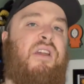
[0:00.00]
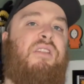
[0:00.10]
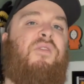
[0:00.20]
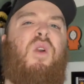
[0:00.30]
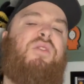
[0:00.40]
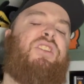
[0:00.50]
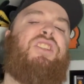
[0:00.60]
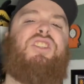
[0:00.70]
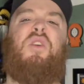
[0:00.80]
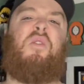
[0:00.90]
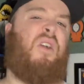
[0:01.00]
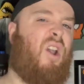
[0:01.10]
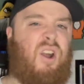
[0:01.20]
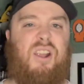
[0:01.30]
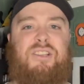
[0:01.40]
The vocals are just so
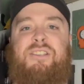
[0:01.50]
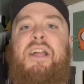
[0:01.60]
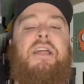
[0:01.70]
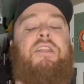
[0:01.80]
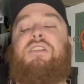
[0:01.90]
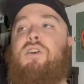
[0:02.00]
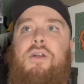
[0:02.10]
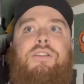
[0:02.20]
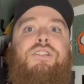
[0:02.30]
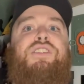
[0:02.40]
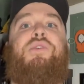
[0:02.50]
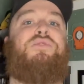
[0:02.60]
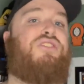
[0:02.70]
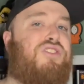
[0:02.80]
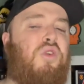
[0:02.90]
harsh. The guitars are just so
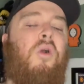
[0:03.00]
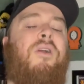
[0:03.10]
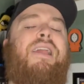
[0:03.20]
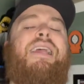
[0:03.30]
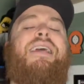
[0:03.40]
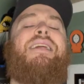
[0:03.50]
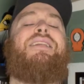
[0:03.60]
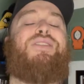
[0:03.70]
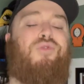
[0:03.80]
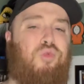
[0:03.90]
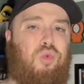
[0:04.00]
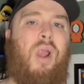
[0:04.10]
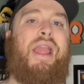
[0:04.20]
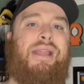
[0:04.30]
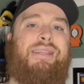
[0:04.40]
soaring. It is
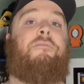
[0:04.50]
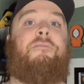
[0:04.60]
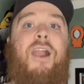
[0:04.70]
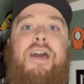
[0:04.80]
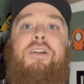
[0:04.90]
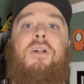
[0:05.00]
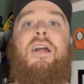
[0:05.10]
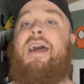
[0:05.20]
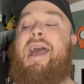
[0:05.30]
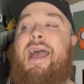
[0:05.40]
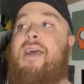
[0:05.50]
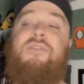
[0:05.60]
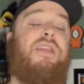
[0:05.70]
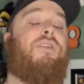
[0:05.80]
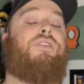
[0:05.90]
great. The final
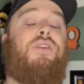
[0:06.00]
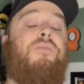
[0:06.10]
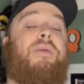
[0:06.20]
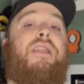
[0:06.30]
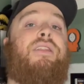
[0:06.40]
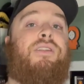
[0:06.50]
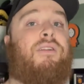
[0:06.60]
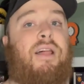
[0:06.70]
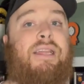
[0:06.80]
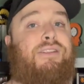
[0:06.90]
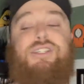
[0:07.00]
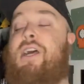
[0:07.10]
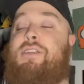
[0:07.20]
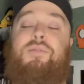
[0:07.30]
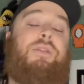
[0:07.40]
heavier 2 minutes are like
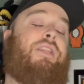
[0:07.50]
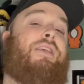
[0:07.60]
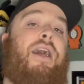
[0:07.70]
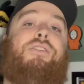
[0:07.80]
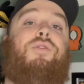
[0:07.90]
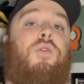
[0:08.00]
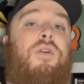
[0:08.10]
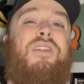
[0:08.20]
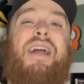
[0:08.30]
just what the doctor ordered.